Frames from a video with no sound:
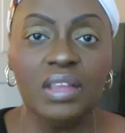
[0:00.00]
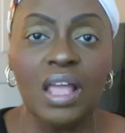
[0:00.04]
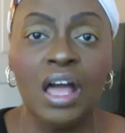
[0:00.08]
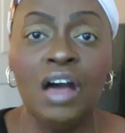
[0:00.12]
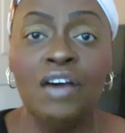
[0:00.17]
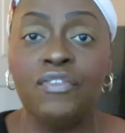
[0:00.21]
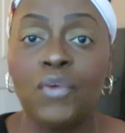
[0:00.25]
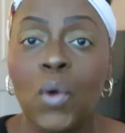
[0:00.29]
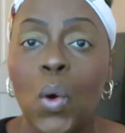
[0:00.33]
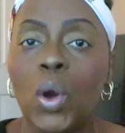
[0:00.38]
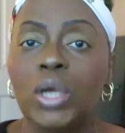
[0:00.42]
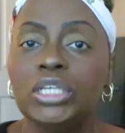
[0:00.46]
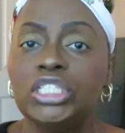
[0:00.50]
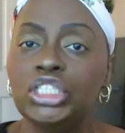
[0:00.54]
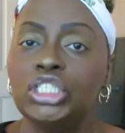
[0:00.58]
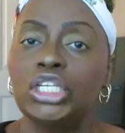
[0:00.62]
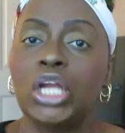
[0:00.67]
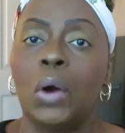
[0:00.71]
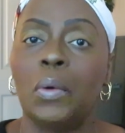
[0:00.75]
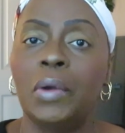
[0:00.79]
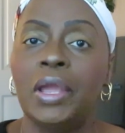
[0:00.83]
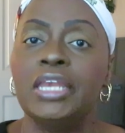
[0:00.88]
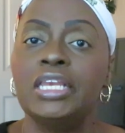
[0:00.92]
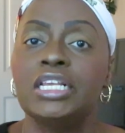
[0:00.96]
of course, you
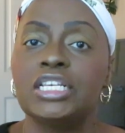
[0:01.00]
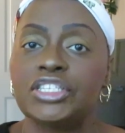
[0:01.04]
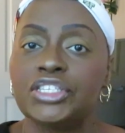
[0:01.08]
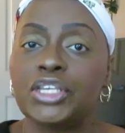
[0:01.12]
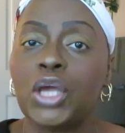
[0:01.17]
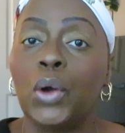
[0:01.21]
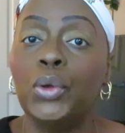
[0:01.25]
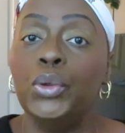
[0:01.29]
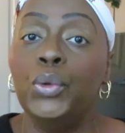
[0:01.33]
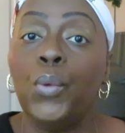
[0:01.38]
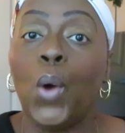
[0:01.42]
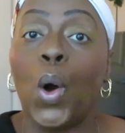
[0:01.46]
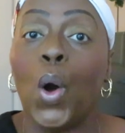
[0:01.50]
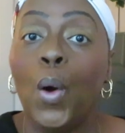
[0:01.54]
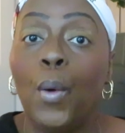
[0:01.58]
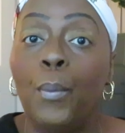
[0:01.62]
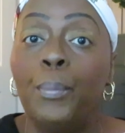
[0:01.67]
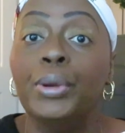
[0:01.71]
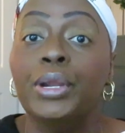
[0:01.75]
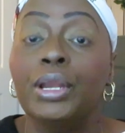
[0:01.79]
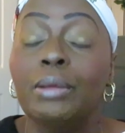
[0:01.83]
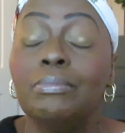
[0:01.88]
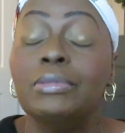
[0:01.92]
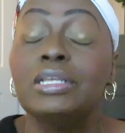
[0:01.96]
know, in the store you
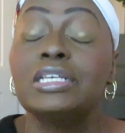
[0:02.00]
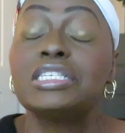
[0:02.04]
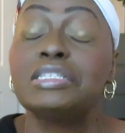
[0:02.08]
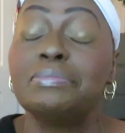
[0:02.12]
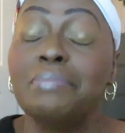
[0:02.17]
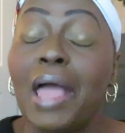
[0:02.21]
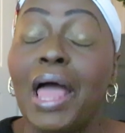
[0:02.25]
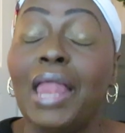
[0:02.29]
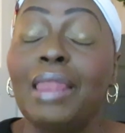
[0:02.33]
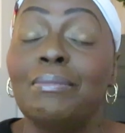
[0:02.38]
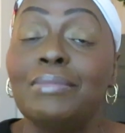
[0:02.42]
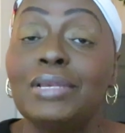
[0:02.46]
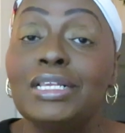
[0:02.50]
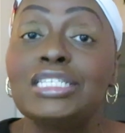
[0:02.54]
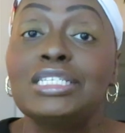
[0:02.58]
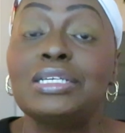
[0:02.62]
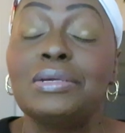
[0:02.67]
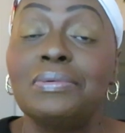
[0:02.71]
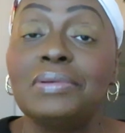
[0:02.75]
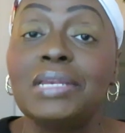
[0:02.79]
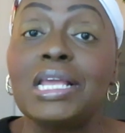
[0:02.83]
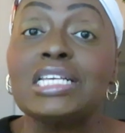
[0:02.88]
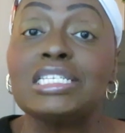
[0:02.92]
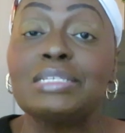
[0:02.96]
open them, you smell them, you
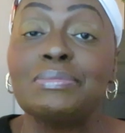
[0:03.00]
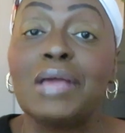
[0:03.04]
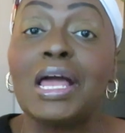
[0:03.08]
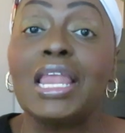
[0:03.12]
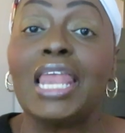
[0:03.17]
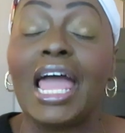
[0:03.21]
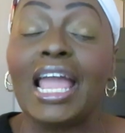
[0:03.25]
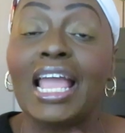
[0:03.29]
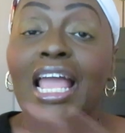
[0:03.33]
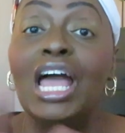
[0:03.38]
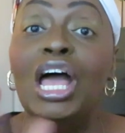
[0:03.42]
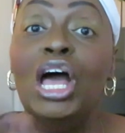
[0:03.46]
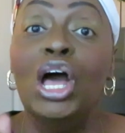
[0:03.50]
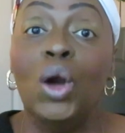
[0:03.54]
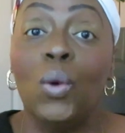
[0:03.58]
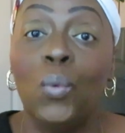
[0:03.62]
see what they smell like.